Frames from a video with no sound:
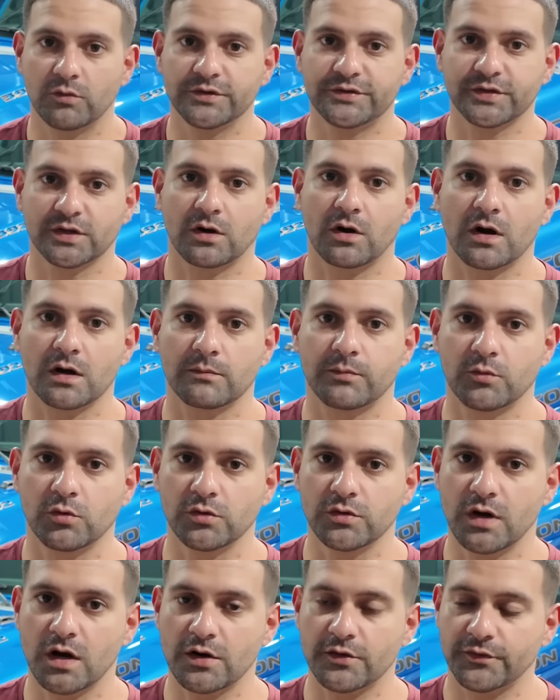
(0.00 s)
once the car
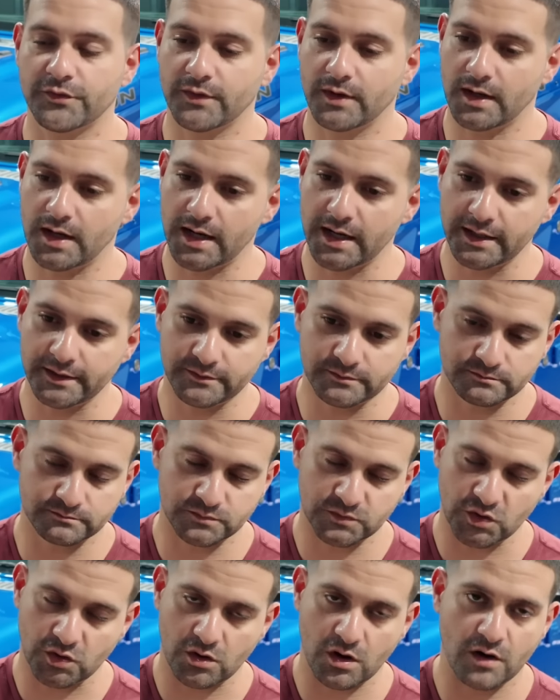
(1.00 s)
cooled off, I
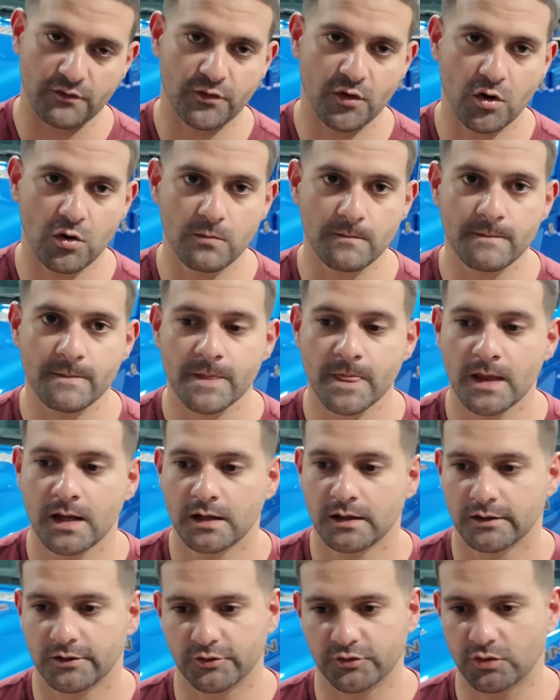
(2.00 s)
took off home.
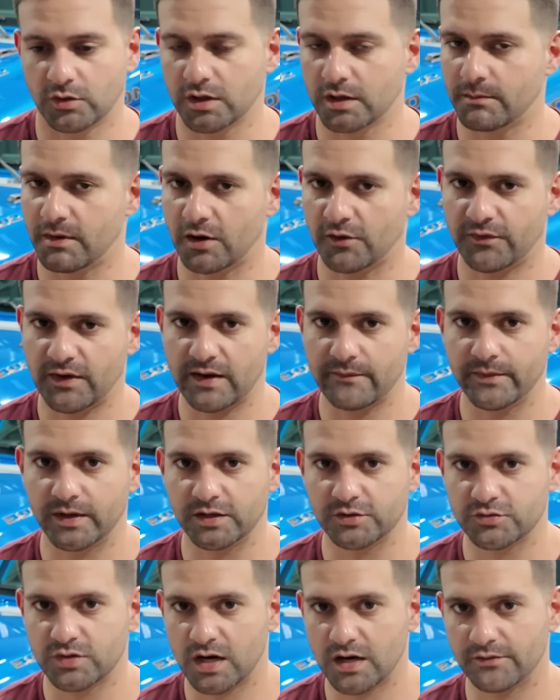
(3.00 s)
It was only about a
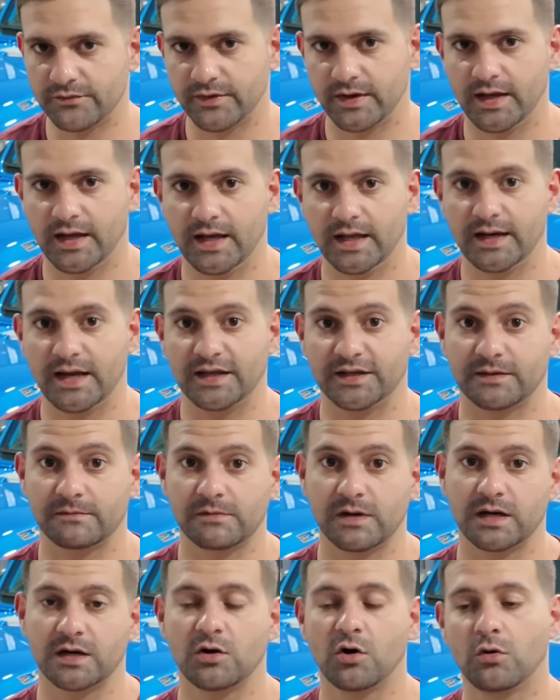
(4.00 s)
5-minute drive. And as I'm
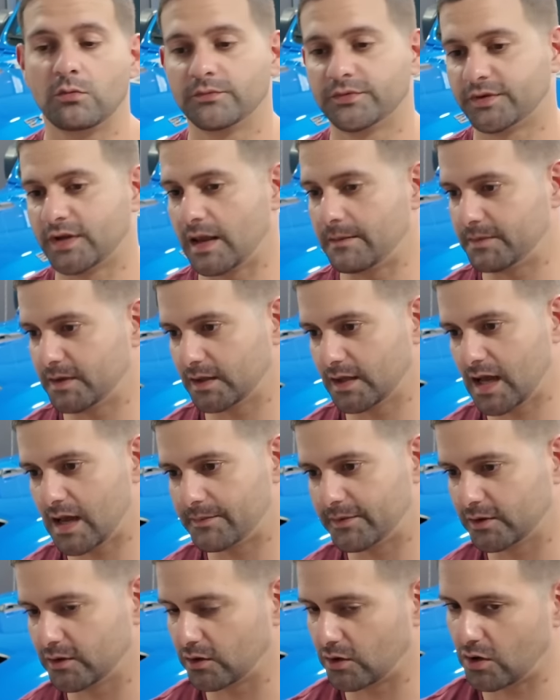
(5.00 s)
getting home, same thing
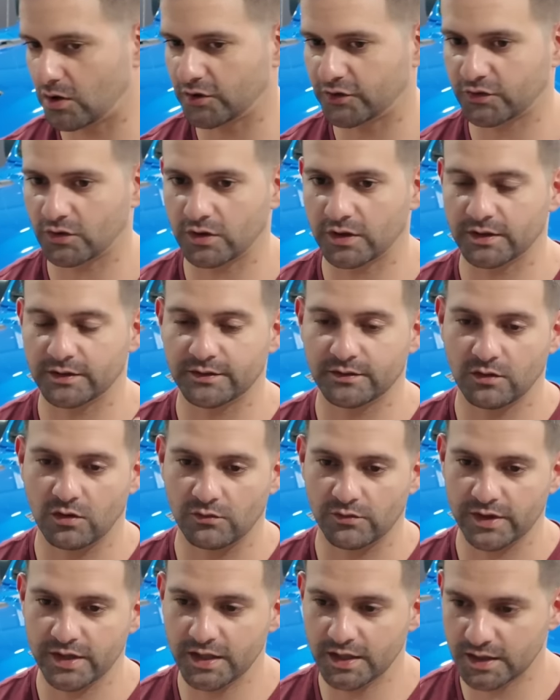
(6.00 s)
happened. The car started
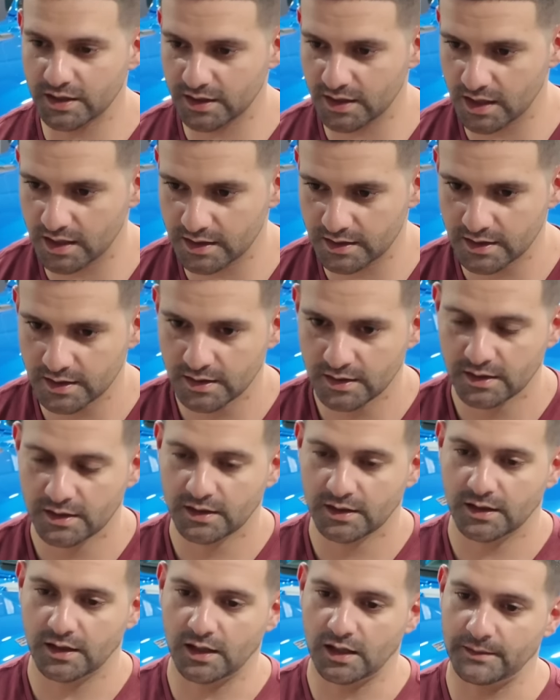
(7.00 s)
overheating again.
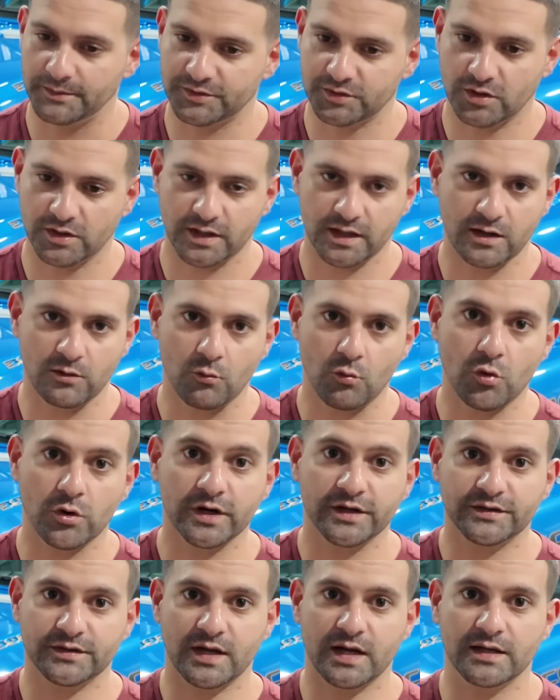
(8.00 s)
Started getting
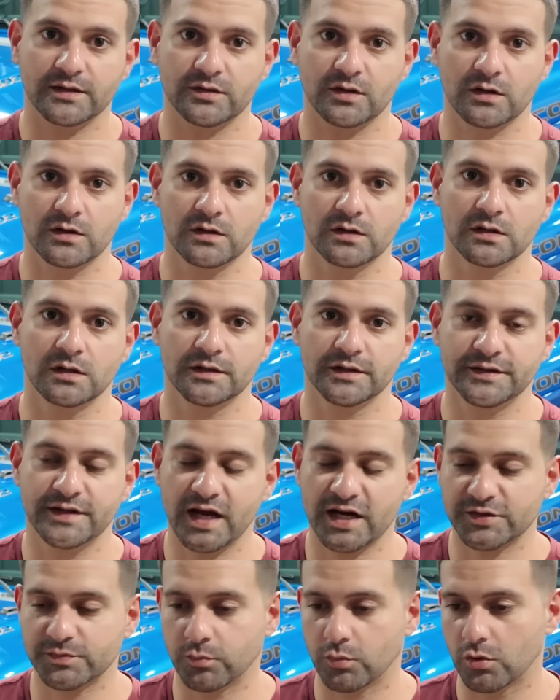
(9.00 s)
warning signs on the
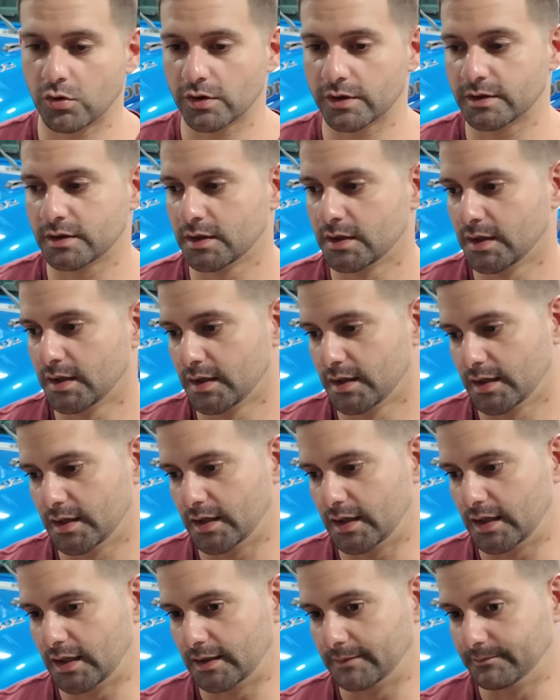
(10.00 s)
dashboard.
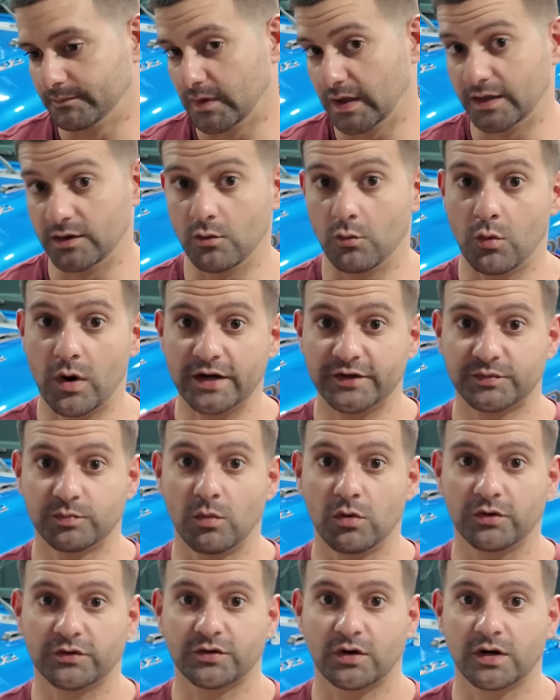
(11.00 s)
And the white
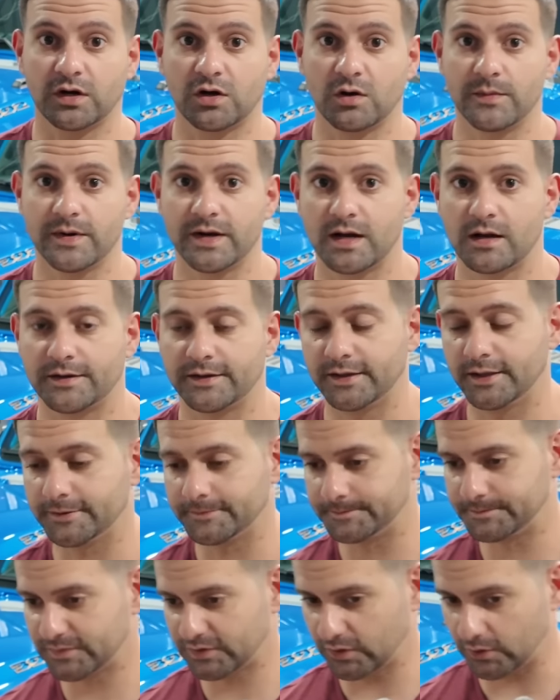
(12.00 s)
smoke started coming out again.
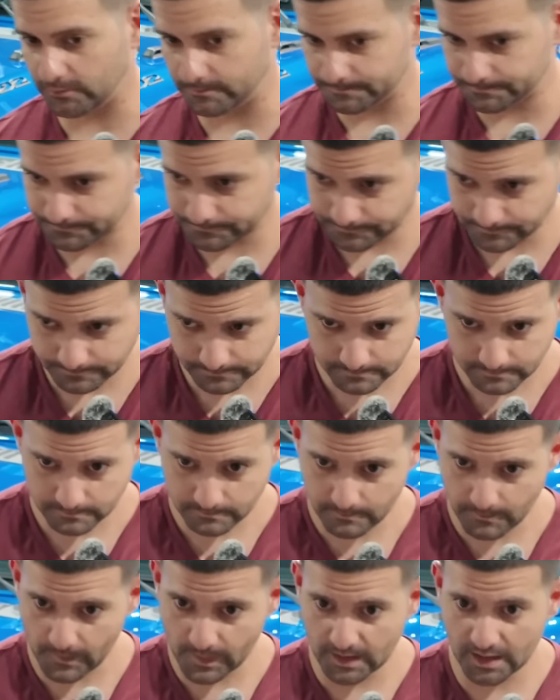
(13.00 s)
So
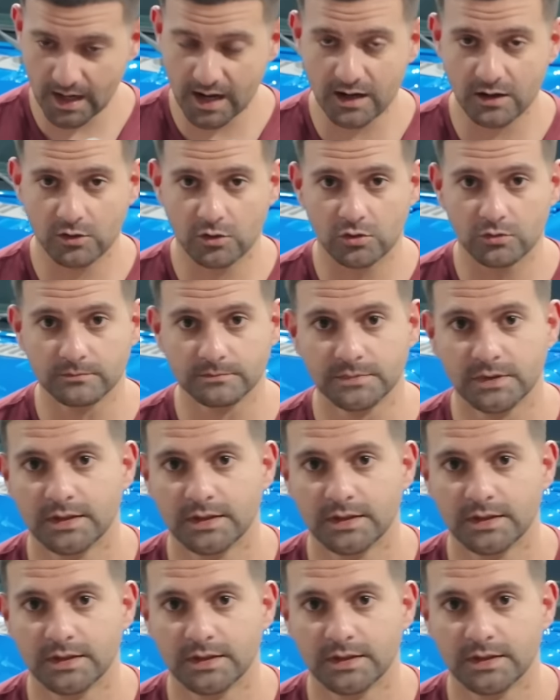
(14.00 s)
got home.